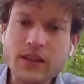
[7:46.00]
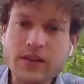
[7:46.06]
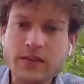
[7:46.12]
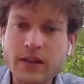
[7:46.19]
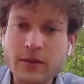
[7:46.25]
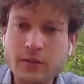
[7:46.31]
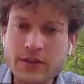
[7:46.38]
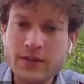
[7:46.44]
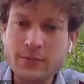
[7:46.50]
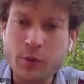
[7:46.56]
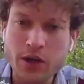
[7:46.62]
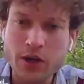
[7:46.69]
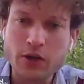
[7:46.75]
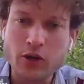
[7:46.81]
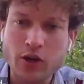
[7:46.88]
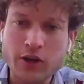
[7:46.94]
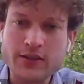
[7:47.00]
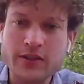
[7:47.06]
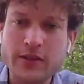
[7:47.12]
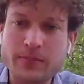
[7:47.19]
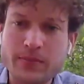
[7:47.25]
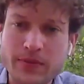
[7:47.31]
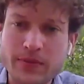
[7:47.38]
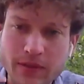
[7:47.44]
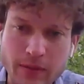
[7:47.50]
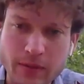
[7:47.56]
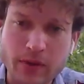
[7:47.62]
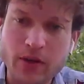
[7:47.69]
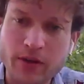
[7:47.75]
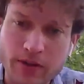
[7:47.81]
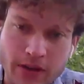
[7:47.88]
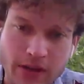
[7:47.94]
There was one concept
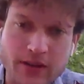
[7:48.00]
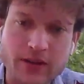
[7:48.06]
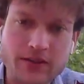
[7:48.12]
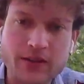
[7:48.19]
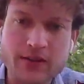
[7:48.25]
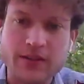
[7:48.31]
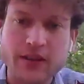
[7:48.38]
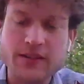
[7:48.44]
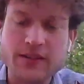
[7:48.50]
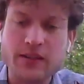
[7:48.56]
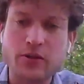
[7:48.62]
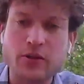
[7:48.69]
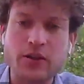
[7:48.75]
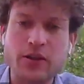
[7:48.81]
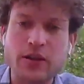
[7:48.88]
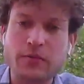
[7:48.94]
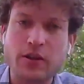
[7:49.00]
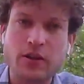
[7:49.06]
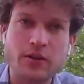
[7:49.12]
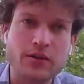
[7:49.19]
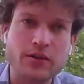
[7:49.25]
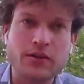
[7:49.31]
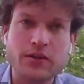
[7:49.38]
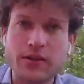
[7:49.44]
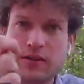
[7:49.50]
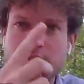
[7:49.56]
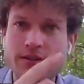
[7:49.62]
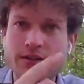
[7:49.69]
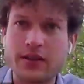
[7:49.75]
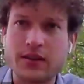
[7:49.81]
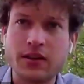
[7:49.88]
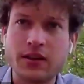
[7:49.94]
about like these guys I talked about
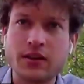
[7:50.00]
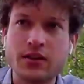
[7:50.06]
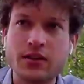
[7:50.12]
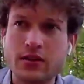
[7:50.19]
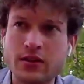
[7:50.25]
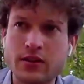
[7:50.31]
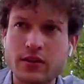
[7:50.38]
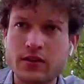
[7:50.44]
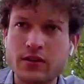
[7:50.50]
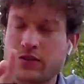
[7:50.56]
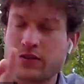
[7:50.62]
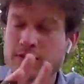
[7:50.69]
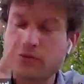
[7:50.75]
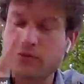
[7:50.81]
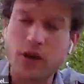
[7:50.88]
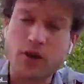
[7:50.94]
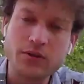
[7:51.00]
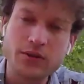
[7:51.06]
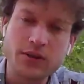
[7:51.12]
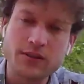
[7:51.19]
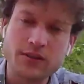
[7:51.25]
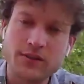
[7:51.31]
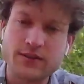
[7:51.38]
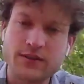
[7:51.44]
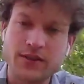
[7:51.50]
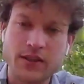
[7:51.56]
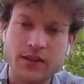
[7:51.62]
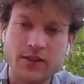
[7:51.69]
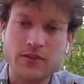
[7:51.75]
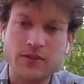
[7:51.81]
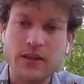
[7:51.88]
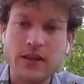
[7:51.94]
sitting surrounding the
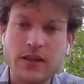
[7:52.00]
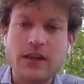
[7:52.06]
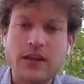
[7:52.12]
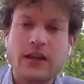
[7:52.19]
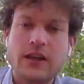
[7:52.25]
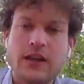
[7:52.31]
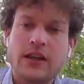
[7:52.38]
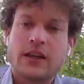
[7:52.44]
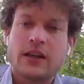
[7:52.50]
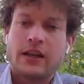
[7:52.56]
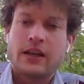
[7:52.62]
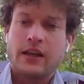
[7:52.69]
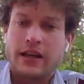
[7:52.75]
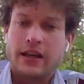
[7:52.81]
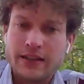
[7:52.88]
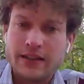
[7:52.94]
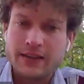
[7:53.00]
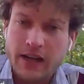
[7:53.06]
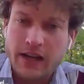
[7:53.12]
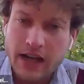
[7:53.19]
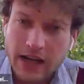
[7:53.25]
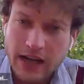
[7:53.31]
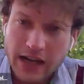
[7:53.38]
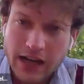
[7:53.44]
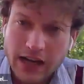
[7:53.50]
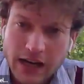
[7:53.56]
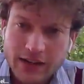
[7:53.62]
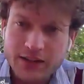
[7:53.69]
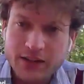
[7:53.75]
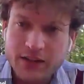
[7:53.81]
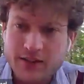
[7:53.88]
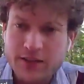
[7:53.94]
stage, and the
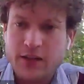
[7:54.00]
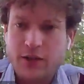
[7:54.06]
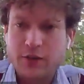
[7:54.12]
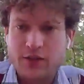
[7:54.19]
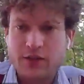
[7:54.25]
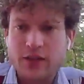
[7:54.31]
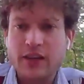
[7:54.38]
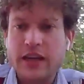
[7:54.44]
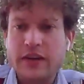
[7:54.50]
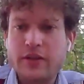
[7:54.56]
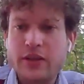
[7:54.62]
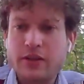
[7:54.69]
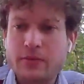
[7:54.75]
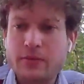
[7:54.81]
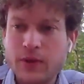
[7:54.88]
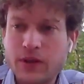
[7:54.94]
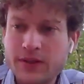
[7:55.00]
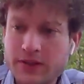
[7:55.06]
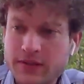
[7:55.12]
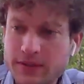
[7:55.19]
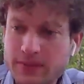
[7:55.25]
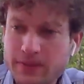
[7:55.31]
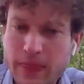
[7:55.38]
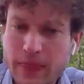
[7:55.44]
other security level was